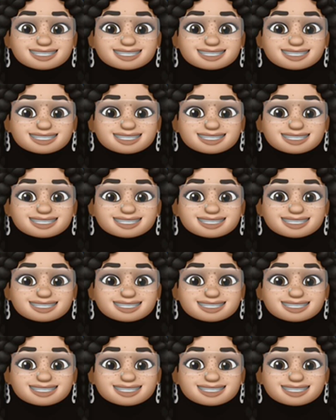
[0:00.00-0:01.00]

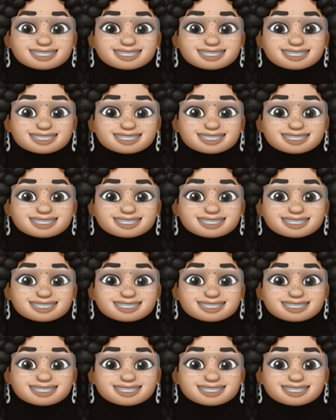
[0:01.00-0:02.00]

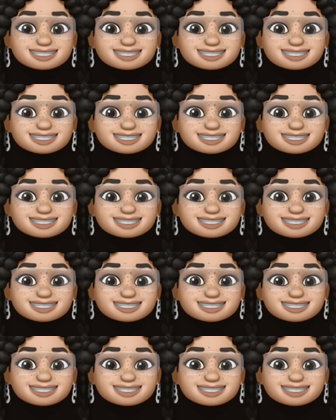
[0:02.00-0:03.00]

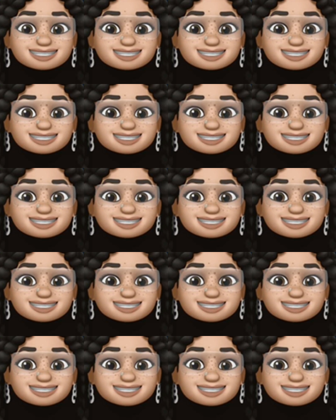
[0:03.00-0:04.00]

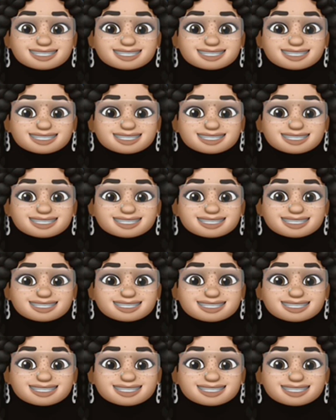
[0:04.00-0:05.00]

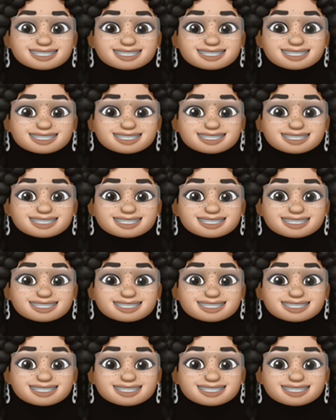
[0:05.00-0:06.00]

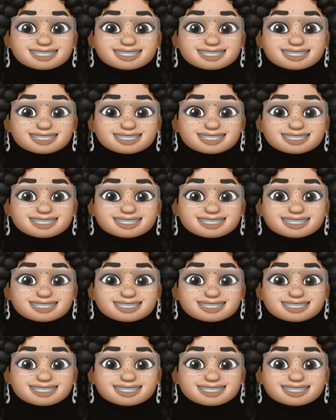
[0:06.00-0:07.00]

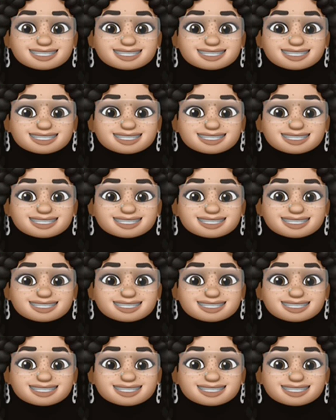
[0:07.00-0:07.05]
This is a still picture; no speech is visible.